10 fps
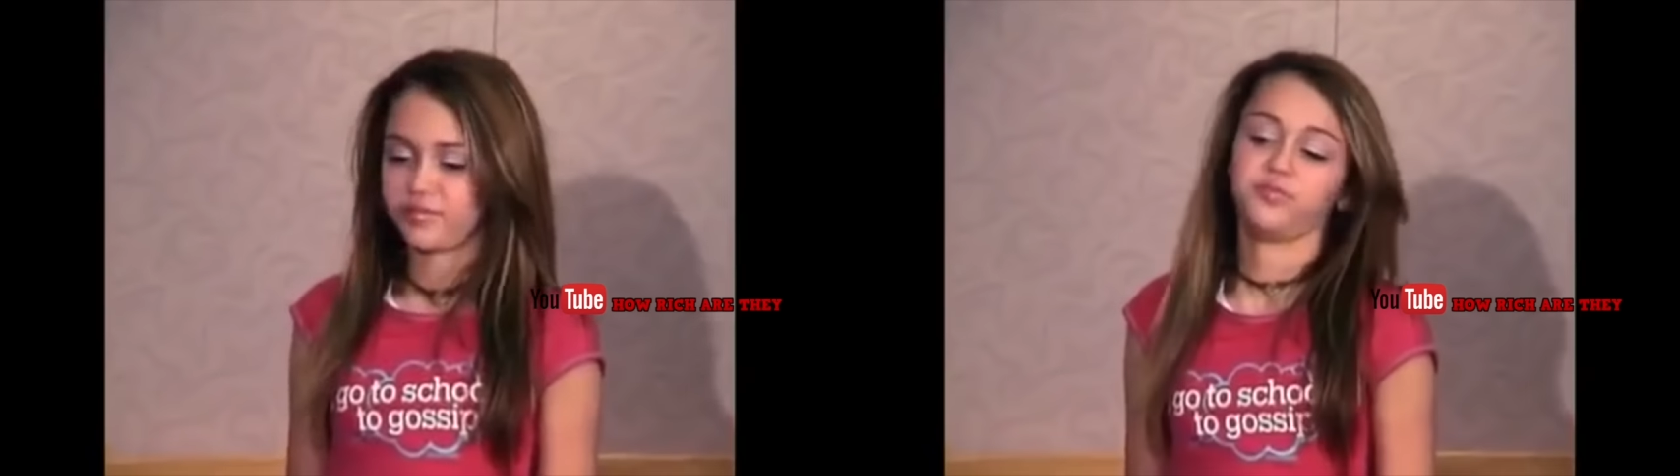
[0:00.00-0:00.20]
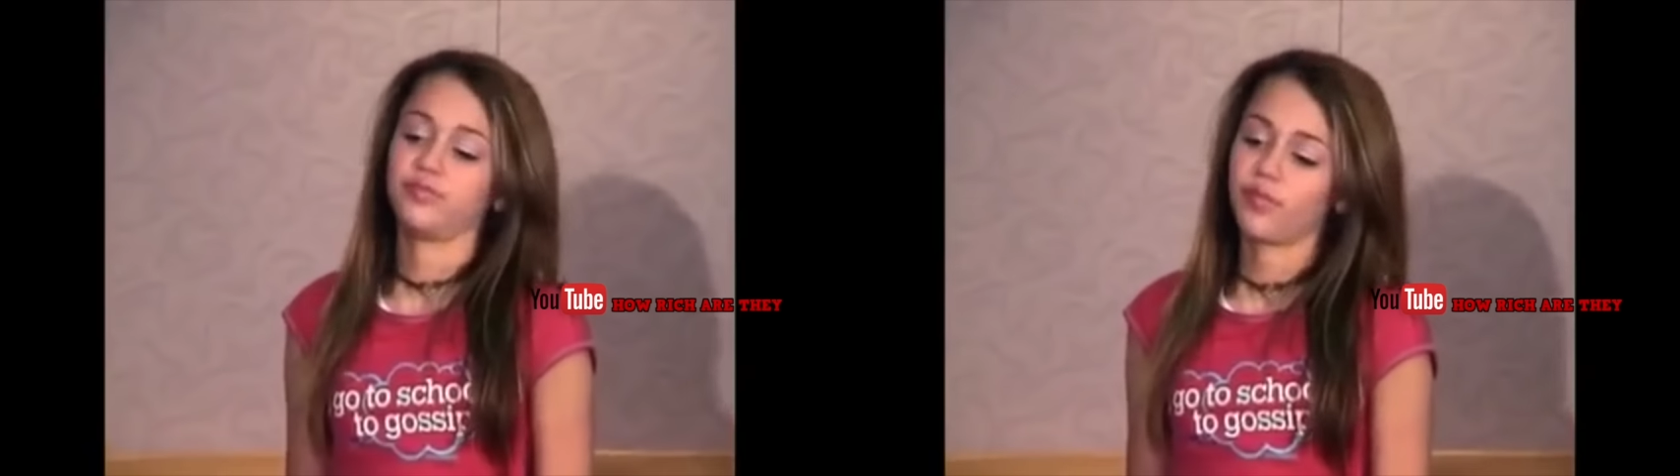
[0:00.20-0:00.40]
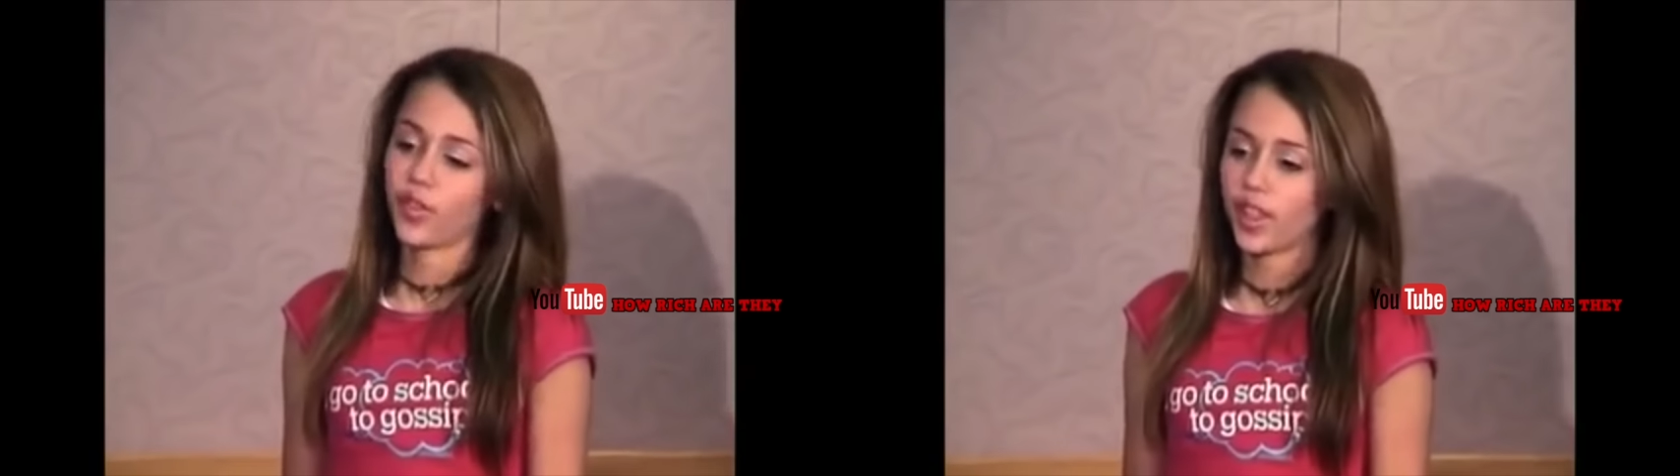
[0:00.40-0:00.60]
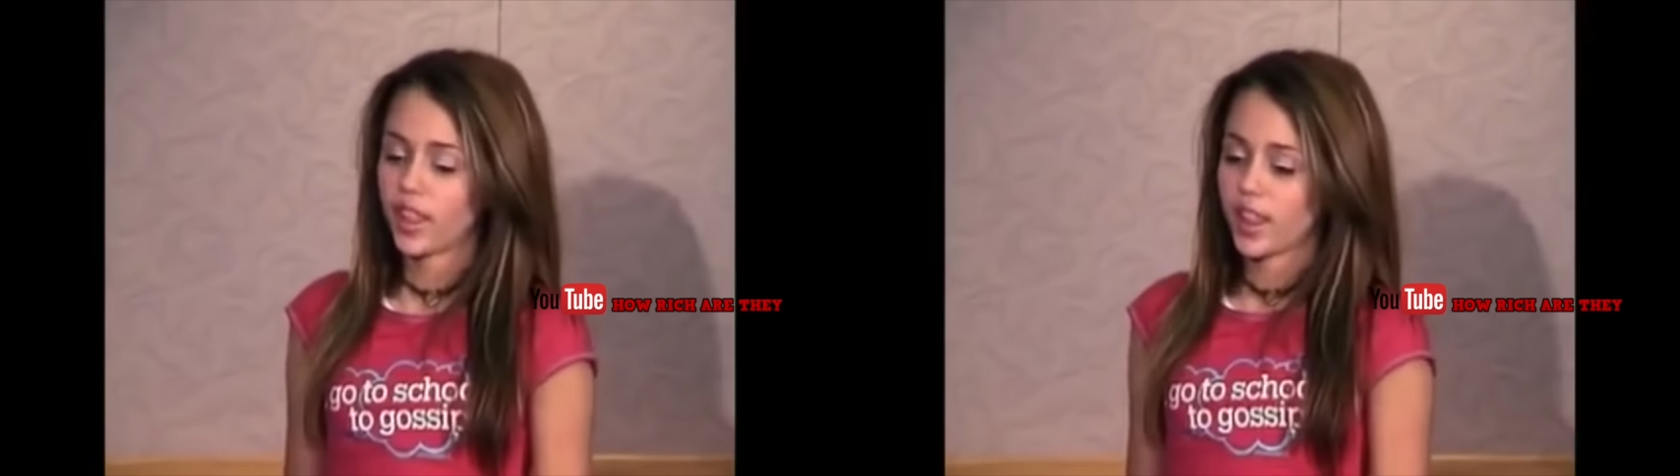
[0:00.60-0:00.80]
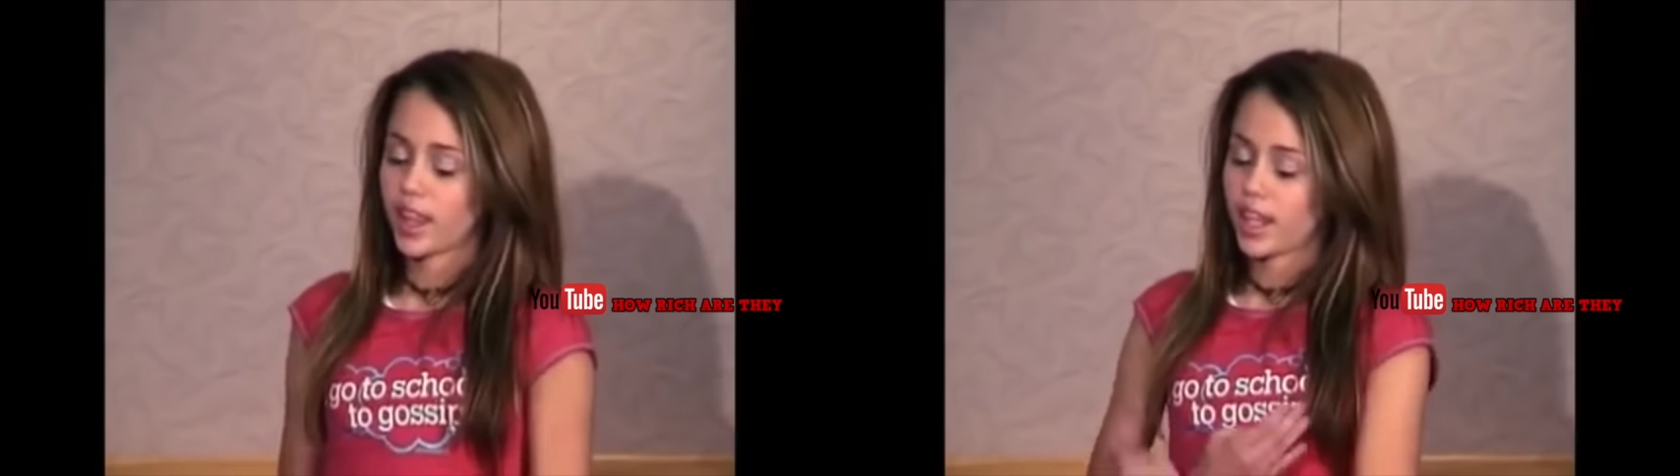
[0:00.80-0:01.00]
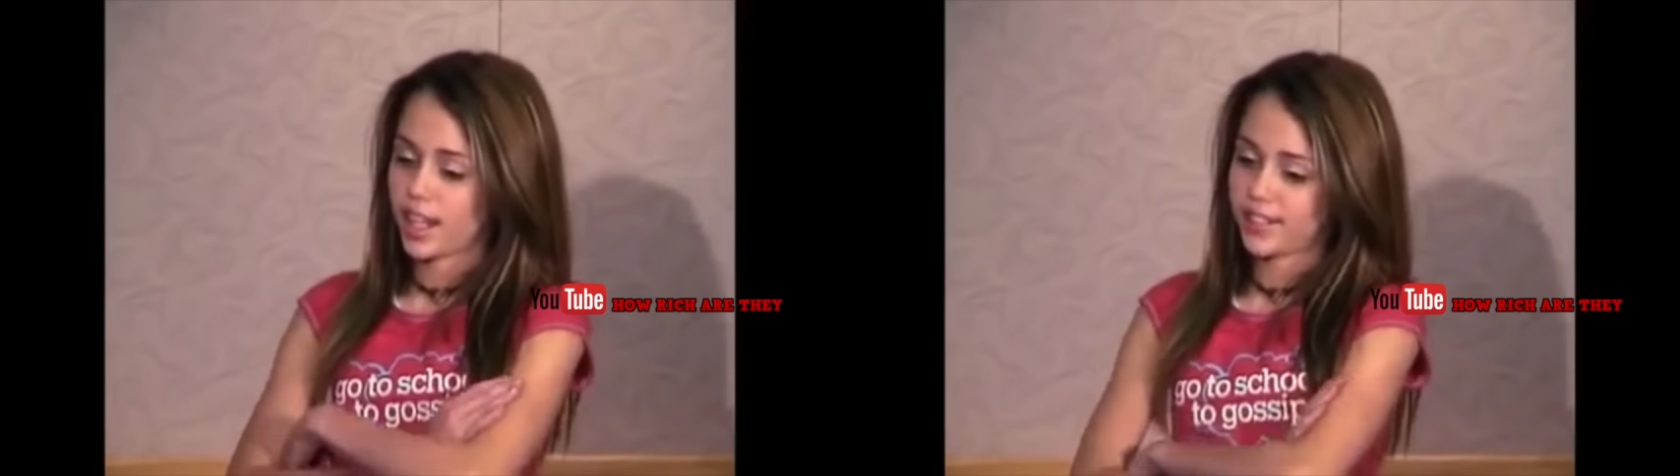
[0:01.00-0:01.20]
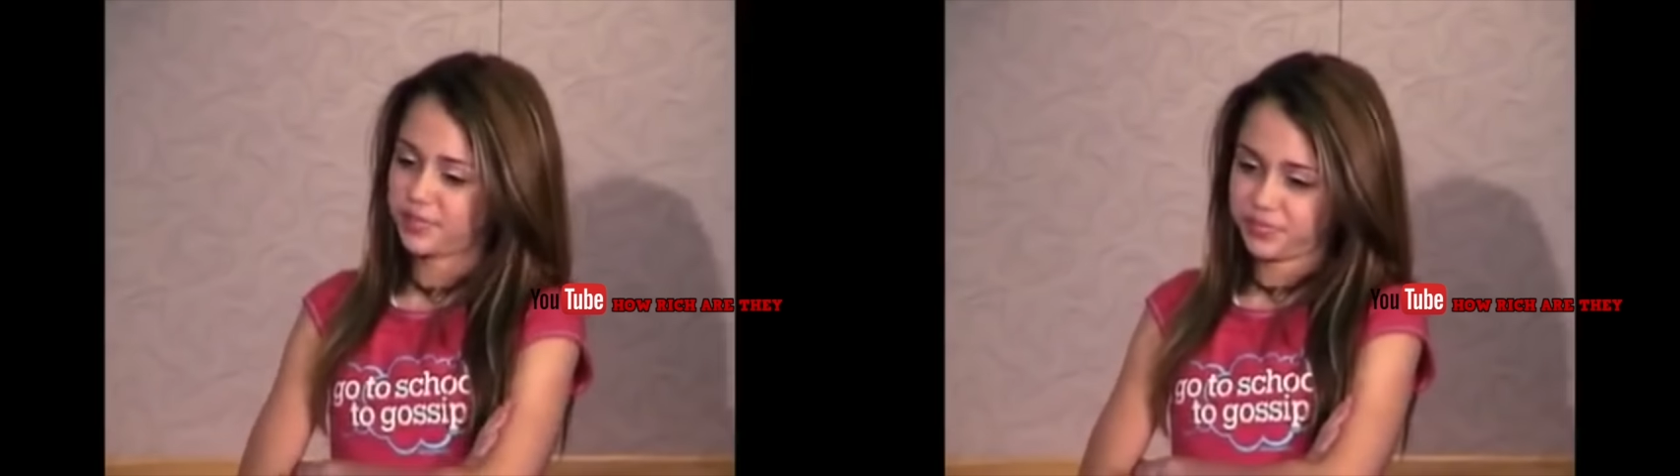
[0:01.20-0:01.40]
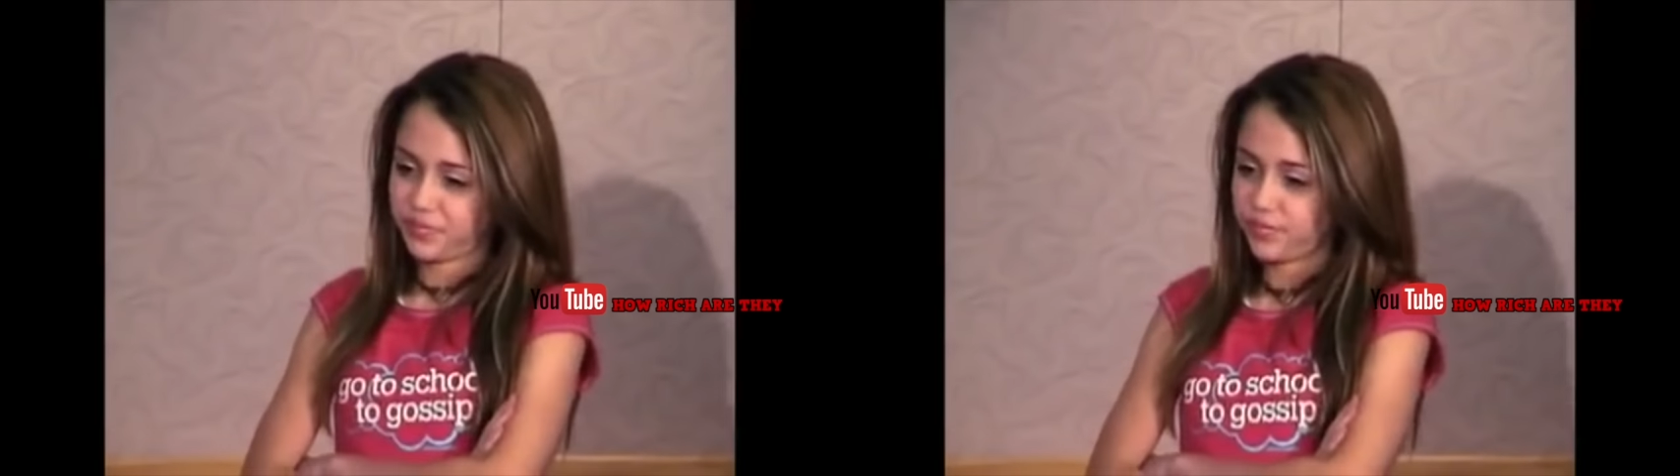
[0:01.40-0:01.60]
for Disney's new
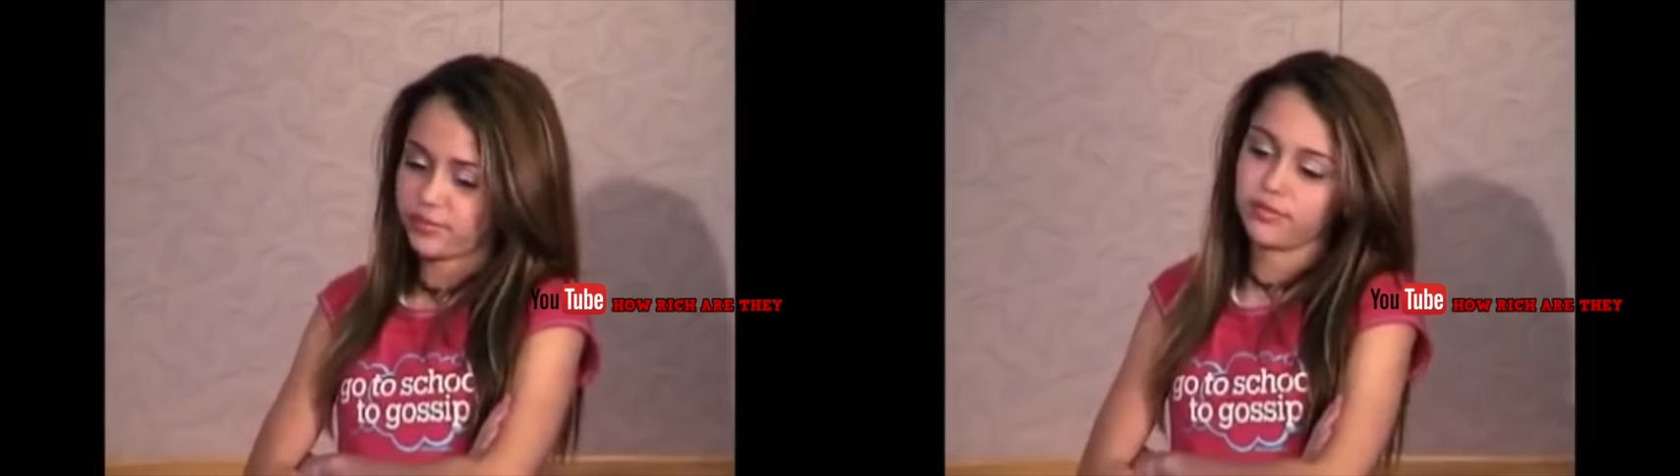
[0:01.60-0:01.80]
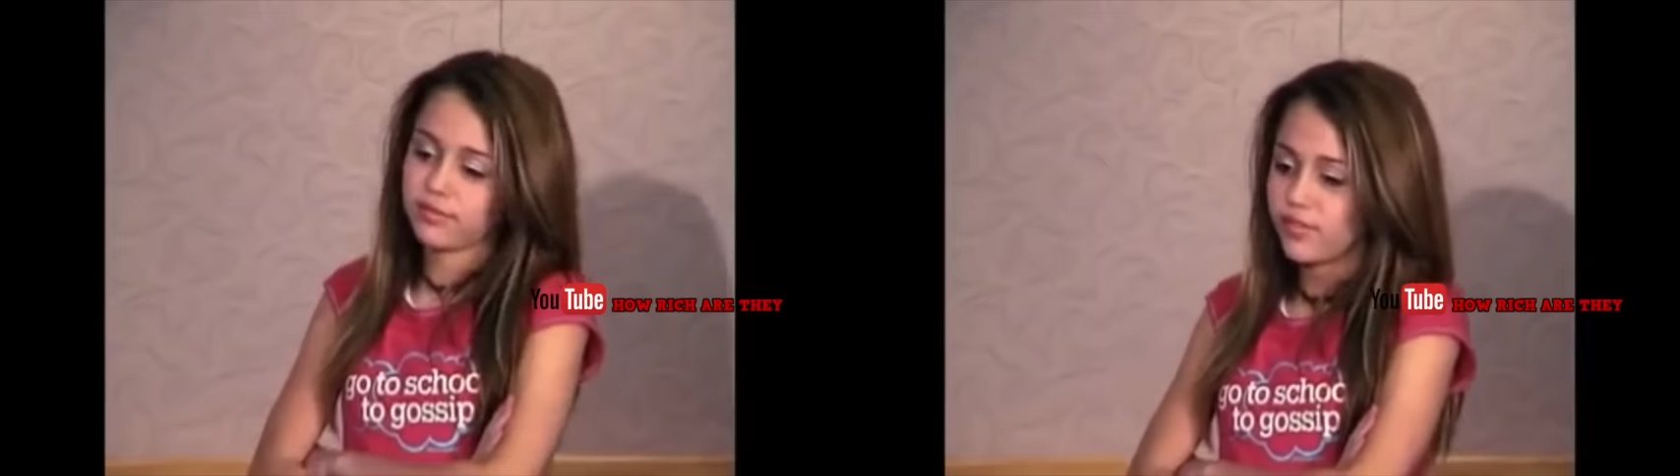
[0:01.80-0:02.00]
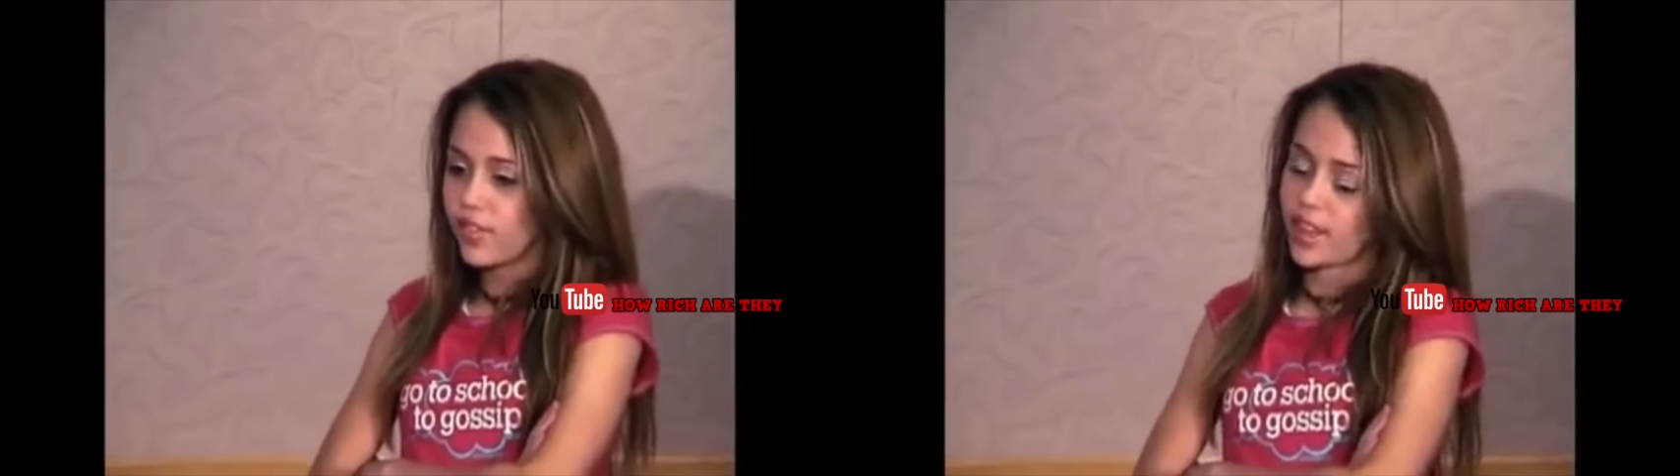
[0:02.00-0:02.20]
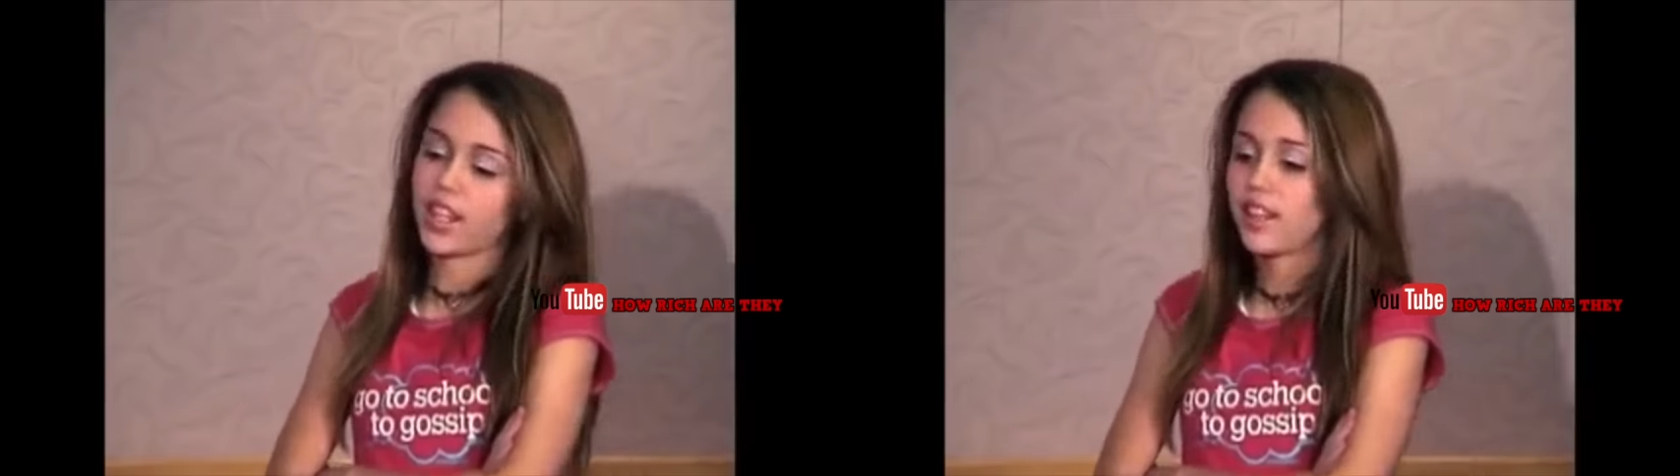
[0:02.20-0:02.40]
television show,